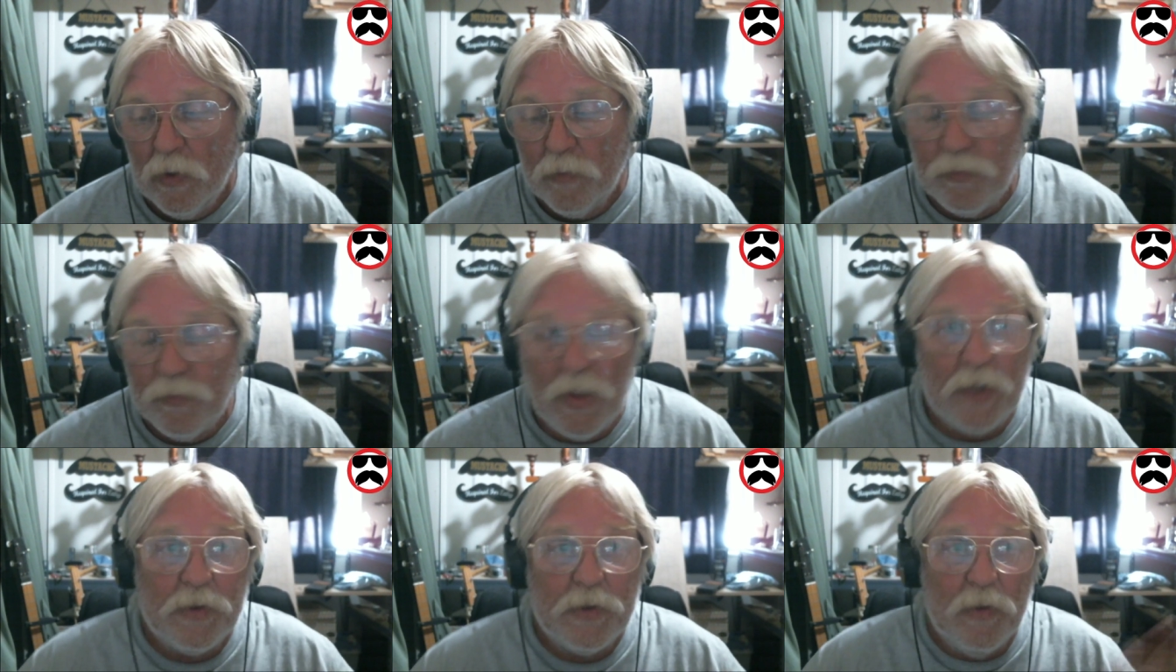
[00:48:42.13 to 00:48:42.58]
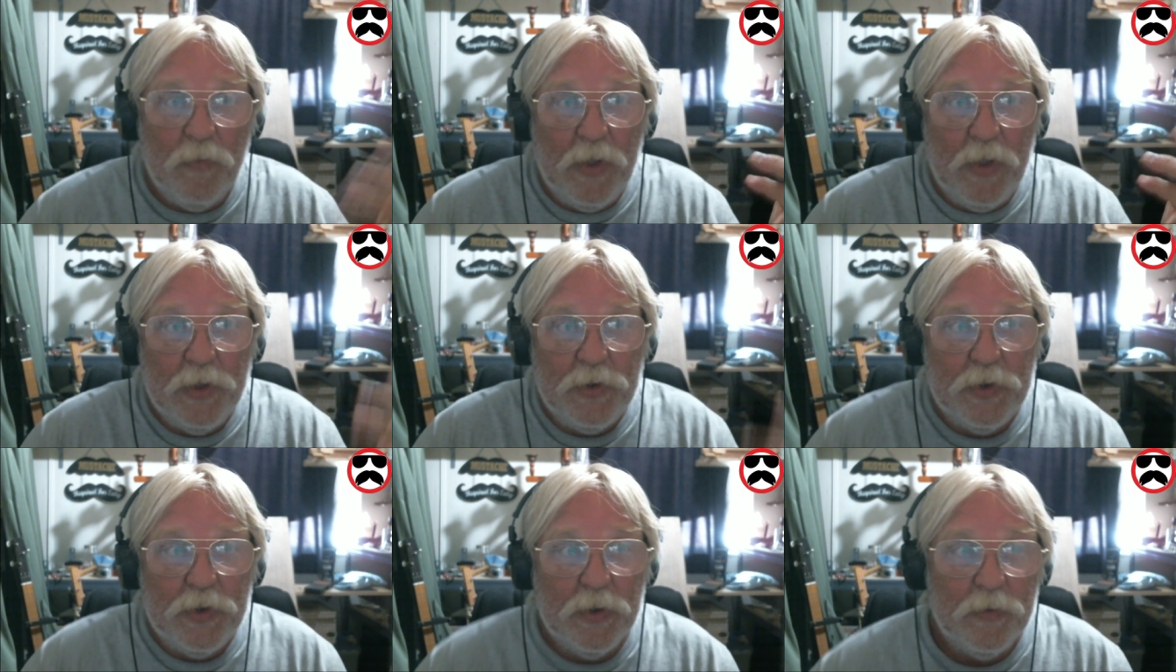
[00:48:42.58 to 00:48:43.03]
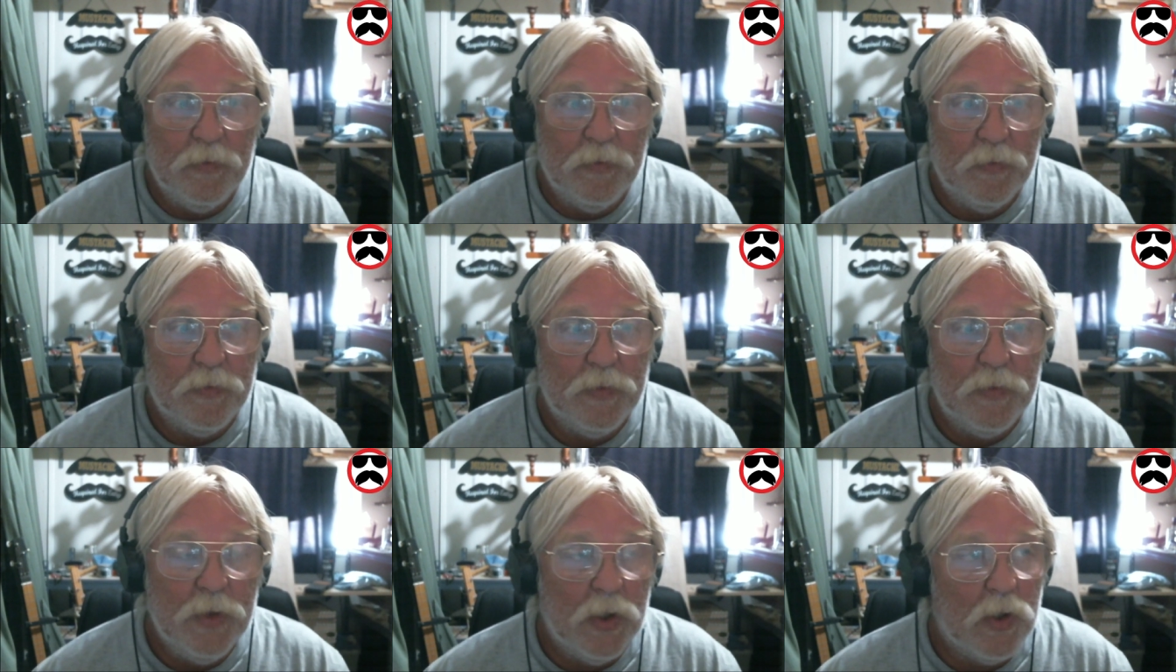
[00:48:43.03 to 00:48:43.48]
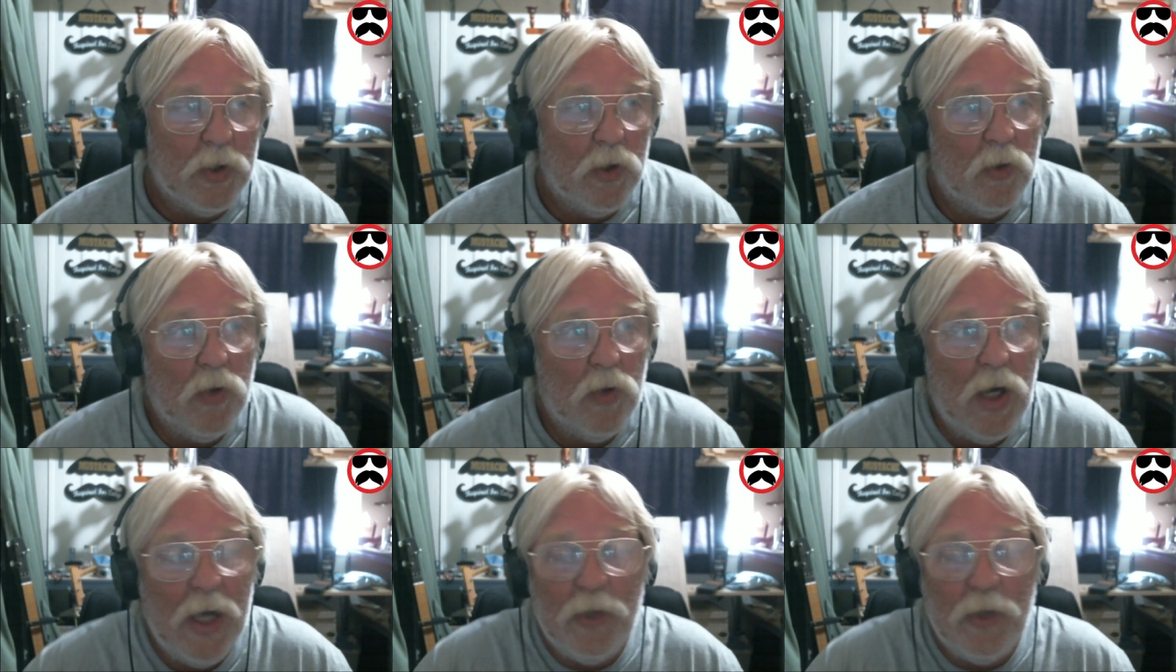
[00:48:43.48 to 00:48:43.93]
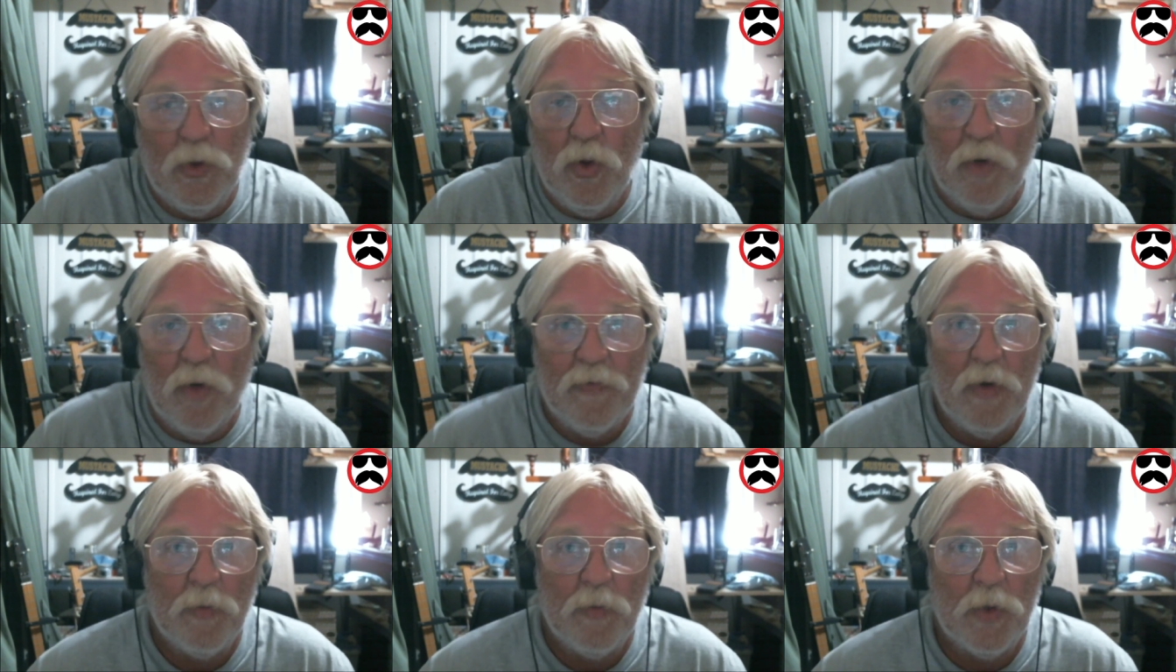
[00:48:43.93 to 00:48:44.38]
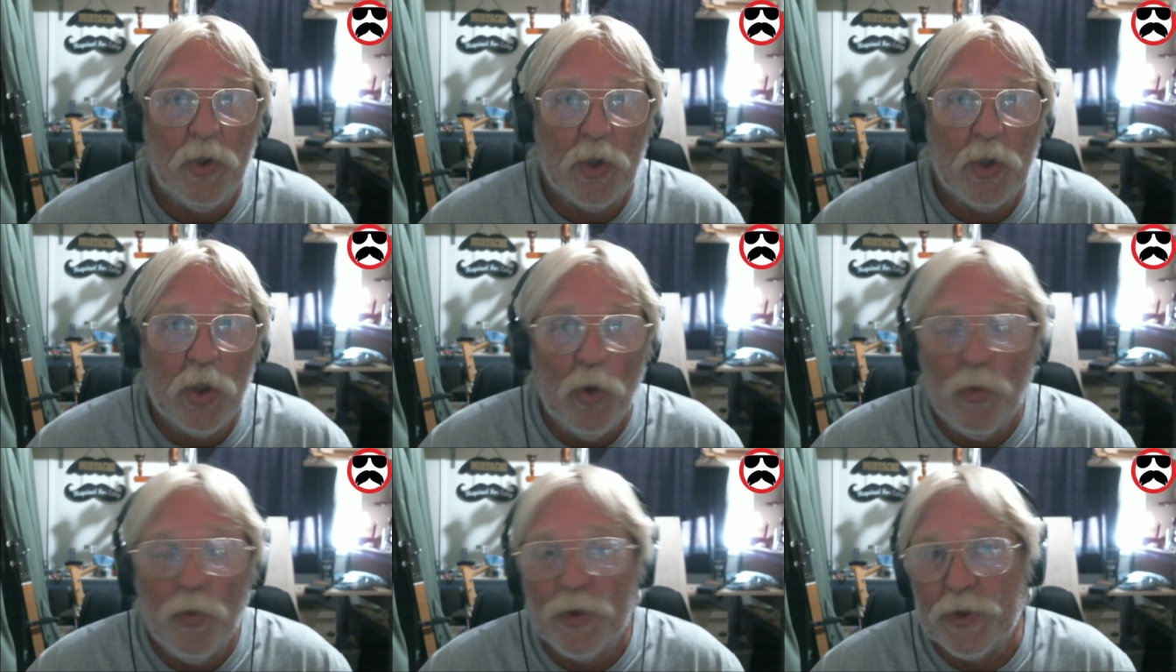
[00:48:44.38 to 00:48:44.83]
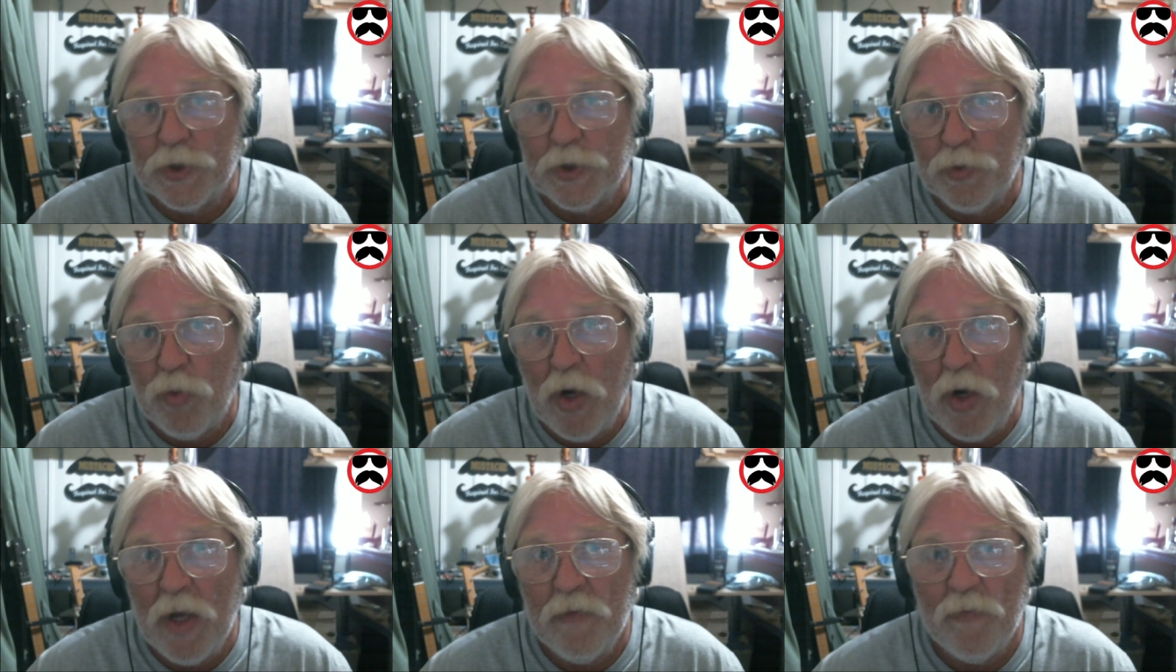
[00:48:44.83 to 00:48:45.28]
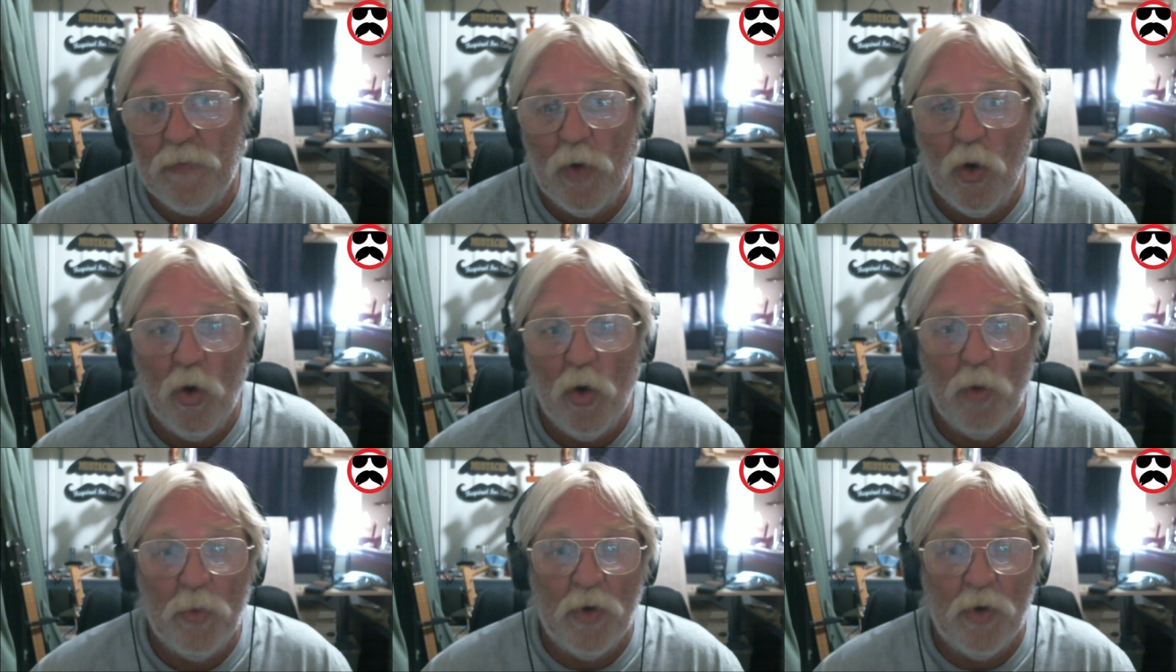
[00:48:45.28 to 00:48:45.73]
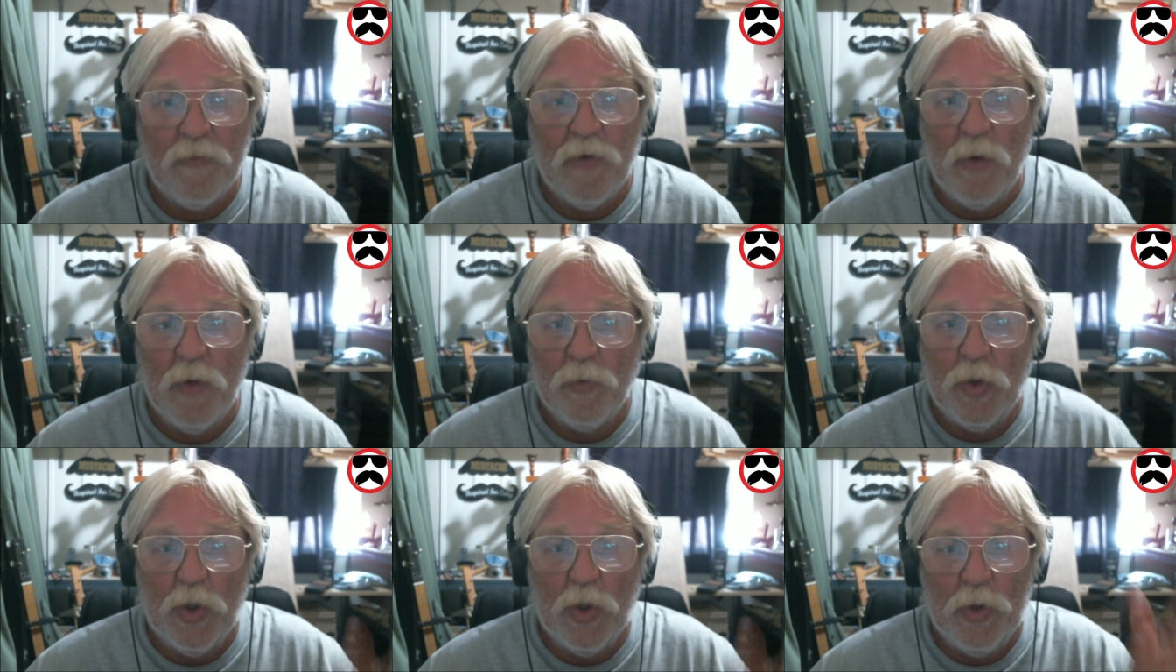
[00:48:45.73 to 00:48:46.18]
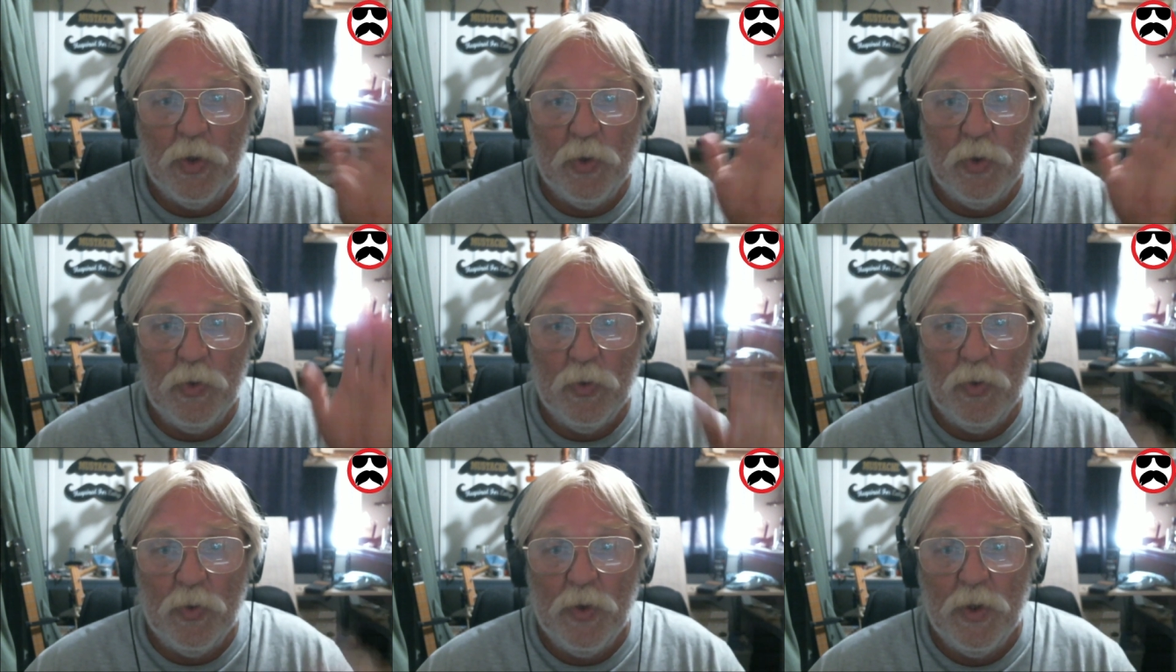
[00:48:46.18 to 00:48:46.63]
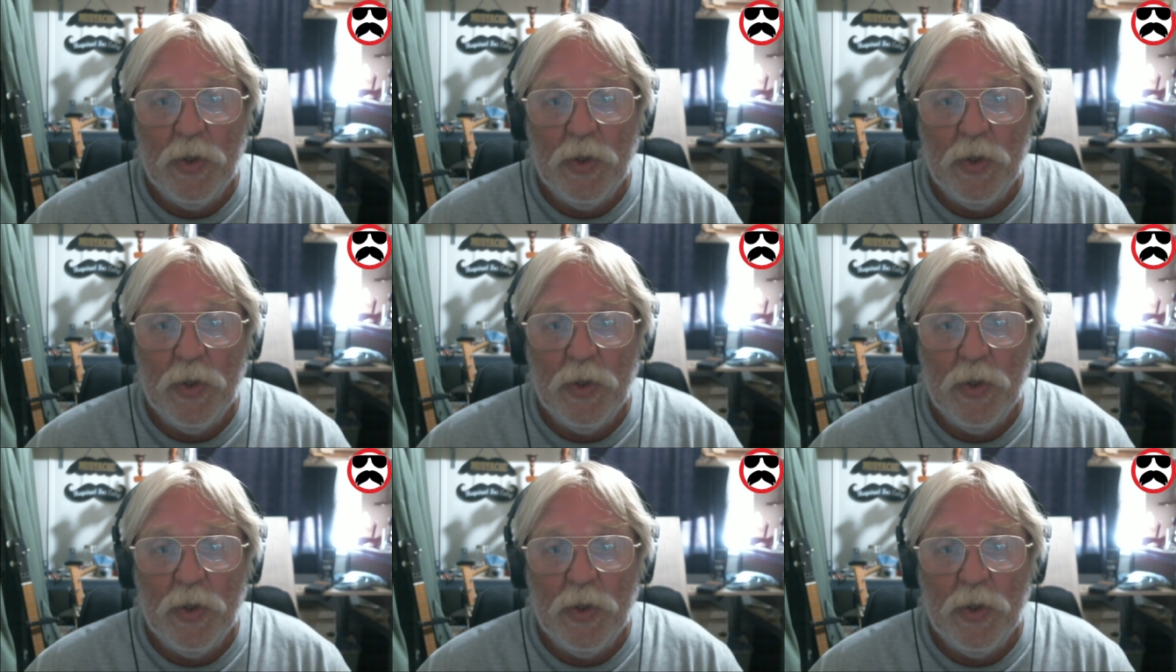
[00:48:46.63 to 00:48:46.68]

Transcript: Not to mention, you know, I don't know if I'm going to go with a spray foam or if I'm going to